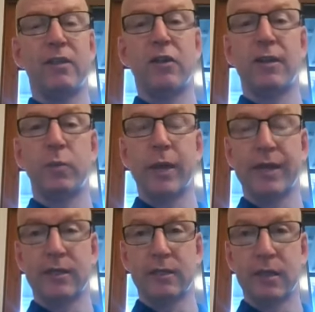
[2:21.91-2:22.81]
So this
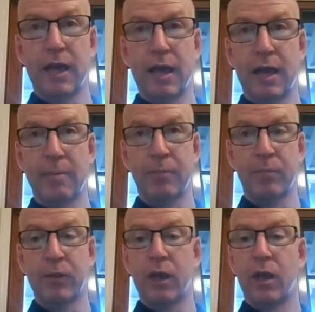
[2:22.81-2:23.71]
week's
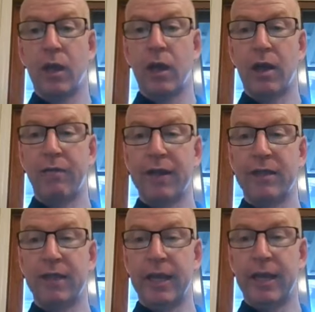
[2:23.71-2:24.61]

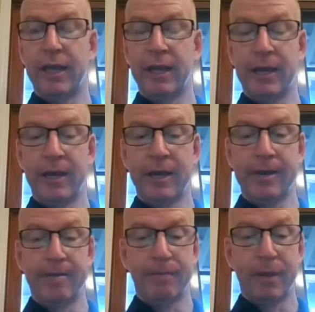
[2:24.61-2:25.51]
event in
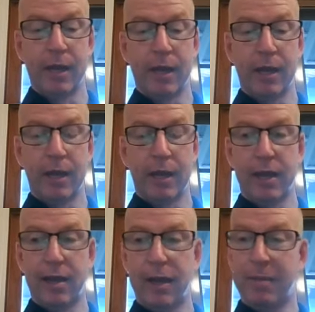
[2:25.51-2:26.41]
a
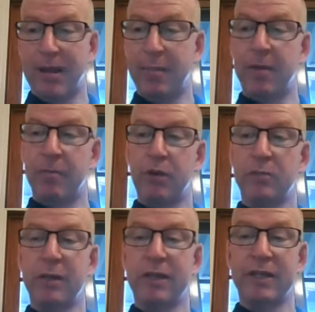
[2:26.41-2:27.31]
meetup in
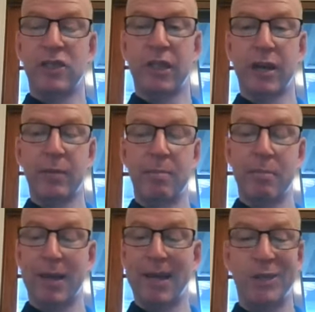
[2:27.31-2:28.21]
Brisbane is actually going to be
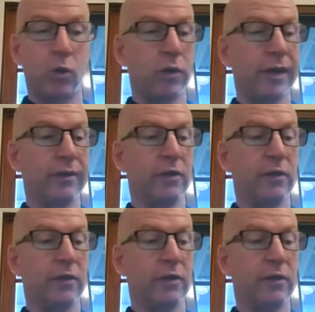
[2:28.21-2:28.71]
me talking.